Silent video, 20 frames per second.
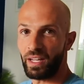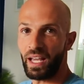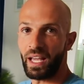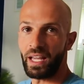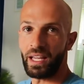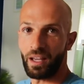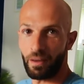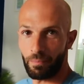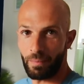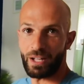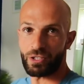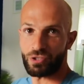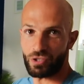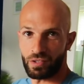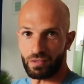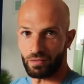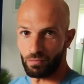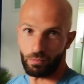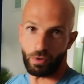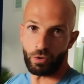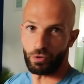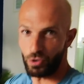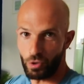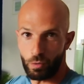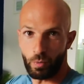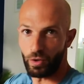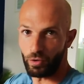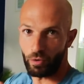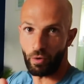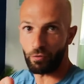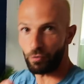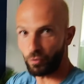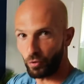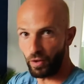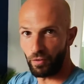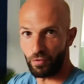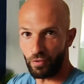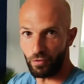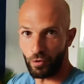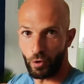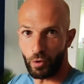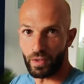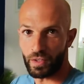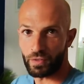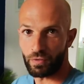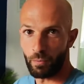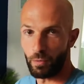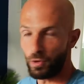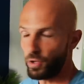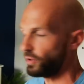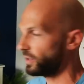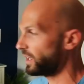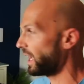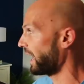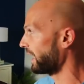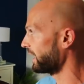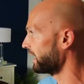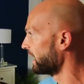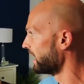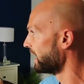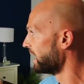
heat. Imagine, well, you would have gone for it if you're viewing this from the UK.